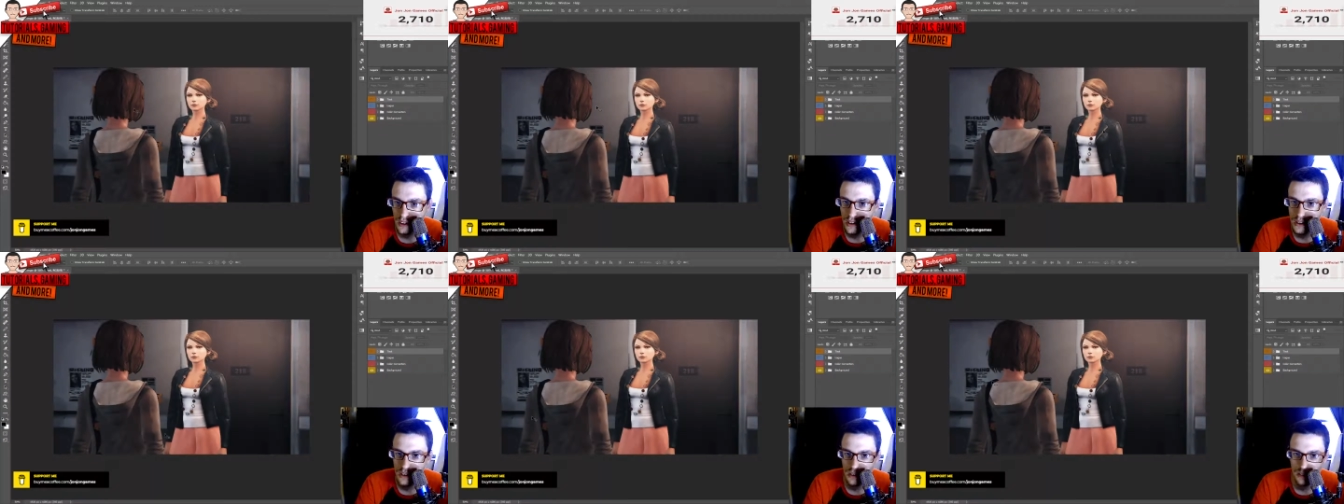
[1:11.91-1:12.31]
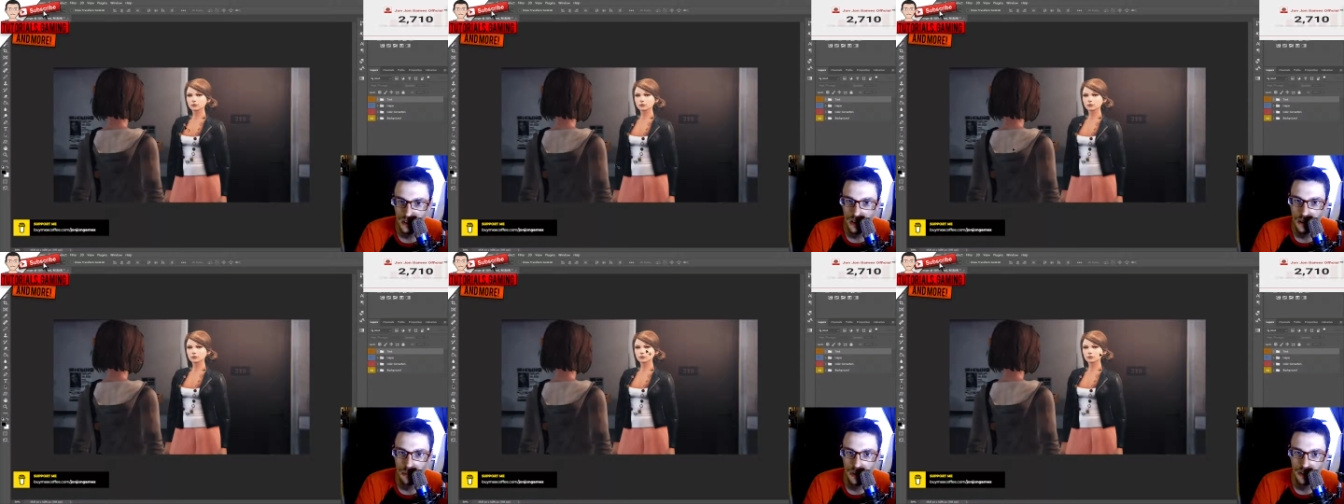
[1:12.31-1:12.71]
The
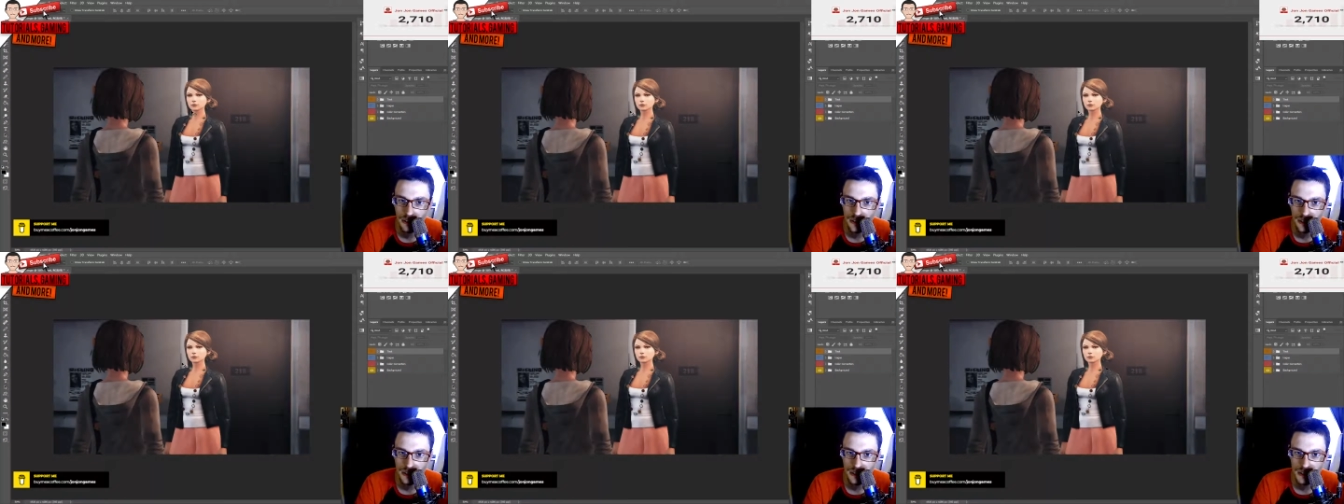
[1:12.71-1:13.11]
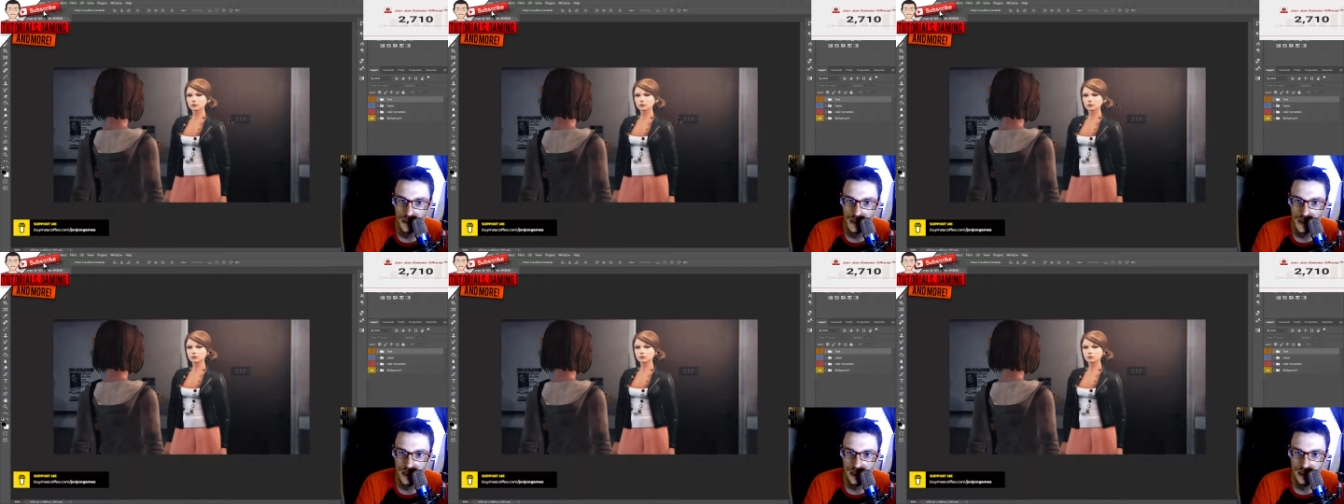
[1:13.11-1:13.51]
current background you're
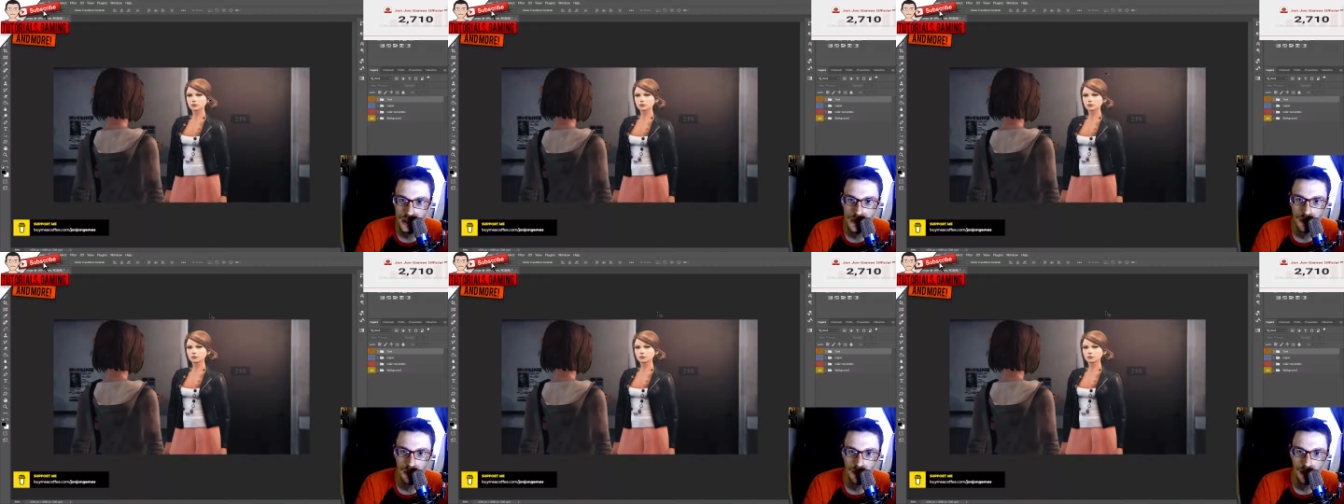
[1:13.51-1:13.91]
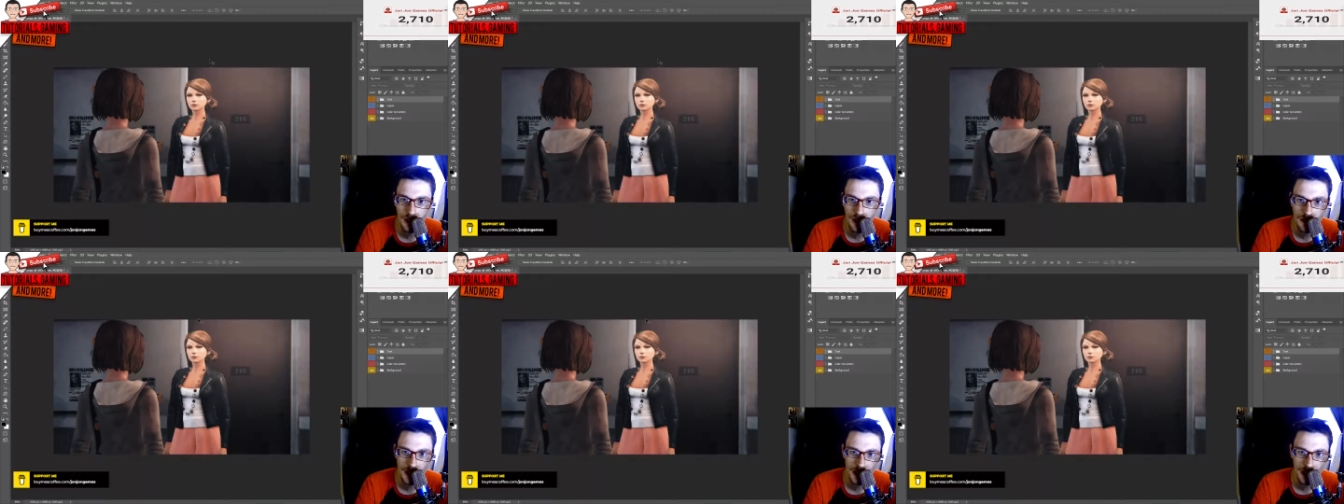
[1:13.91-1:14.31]
seeing is from the Life
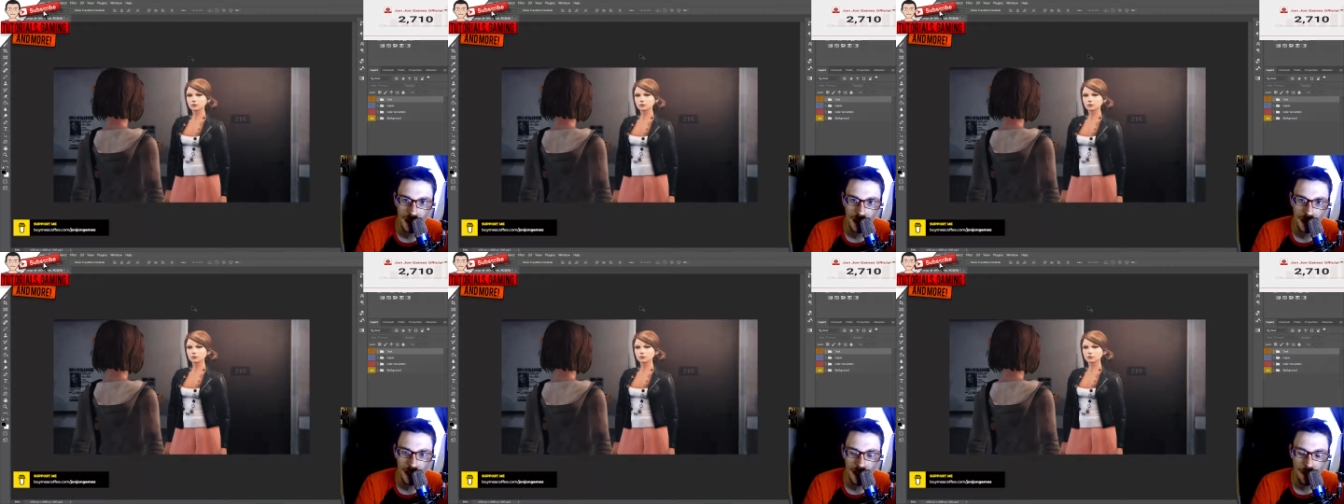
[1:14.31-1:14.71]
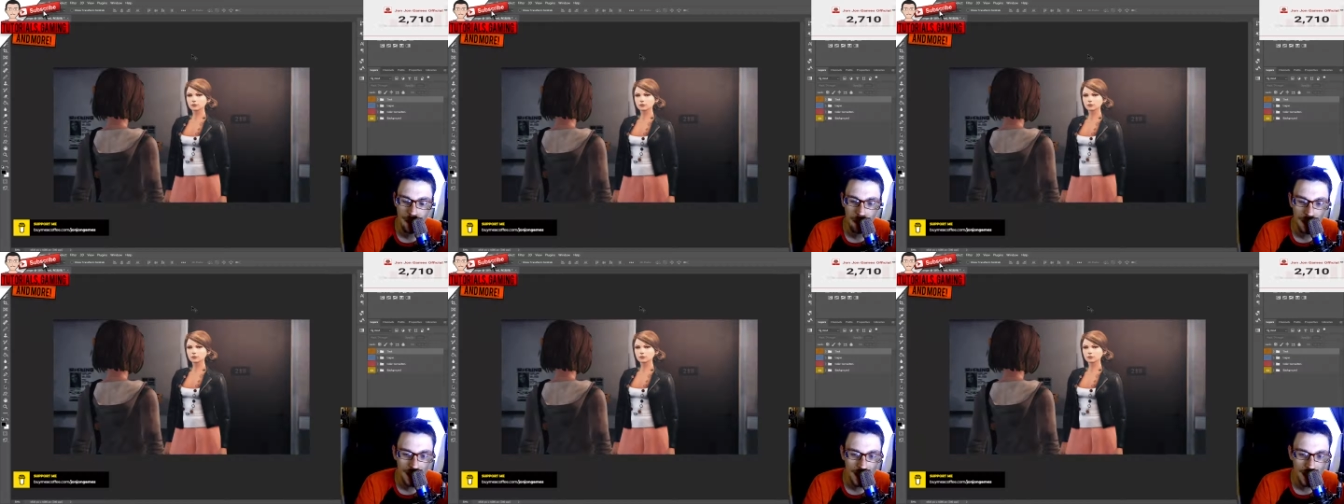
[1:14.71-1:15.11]
Strange
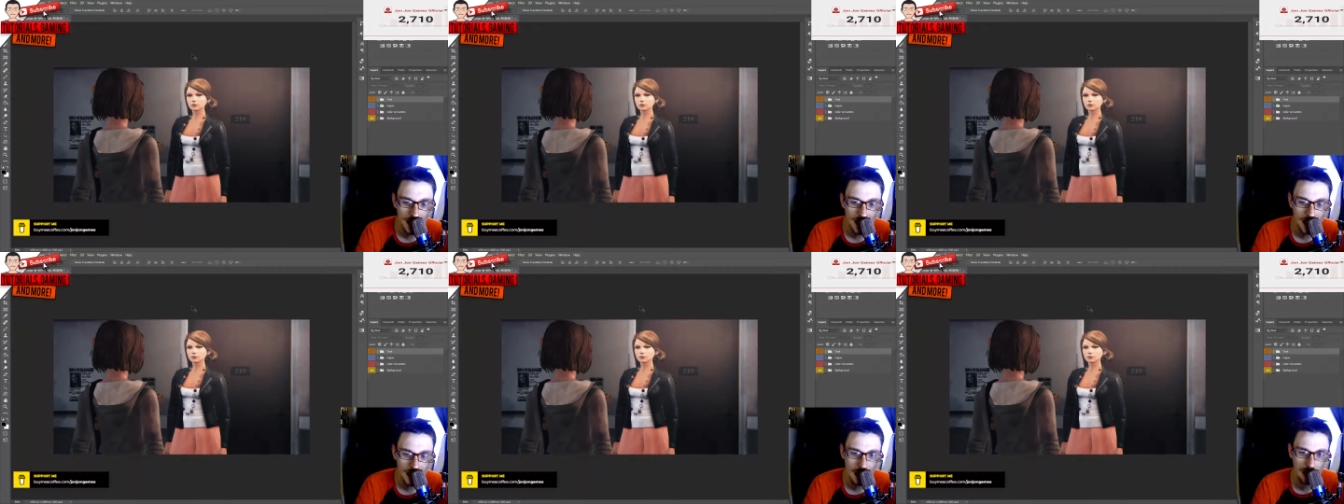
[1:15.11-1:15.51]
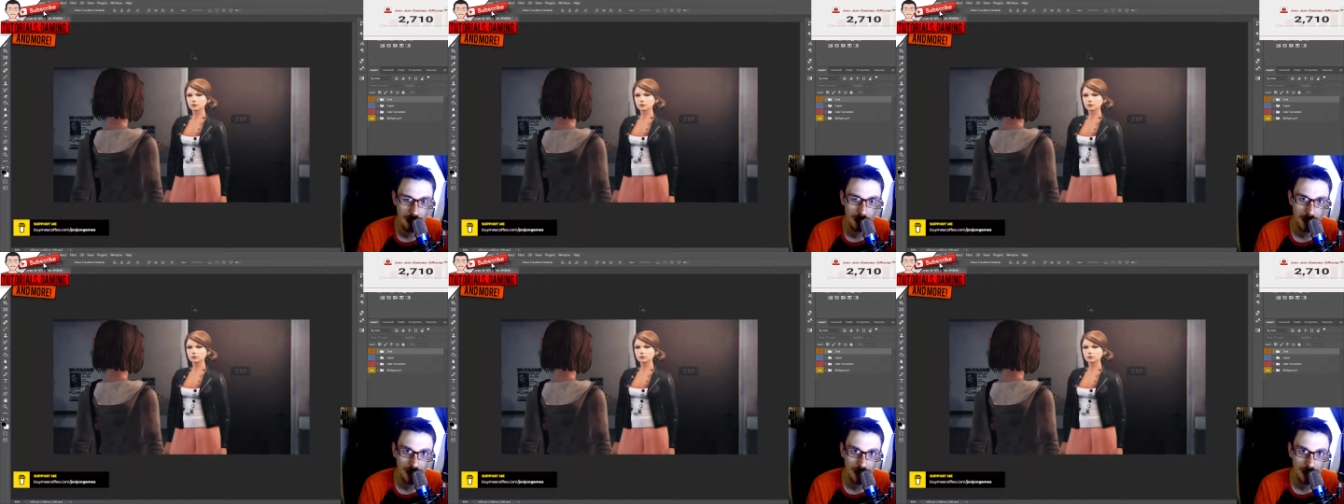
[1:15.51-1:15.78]
gameplay that,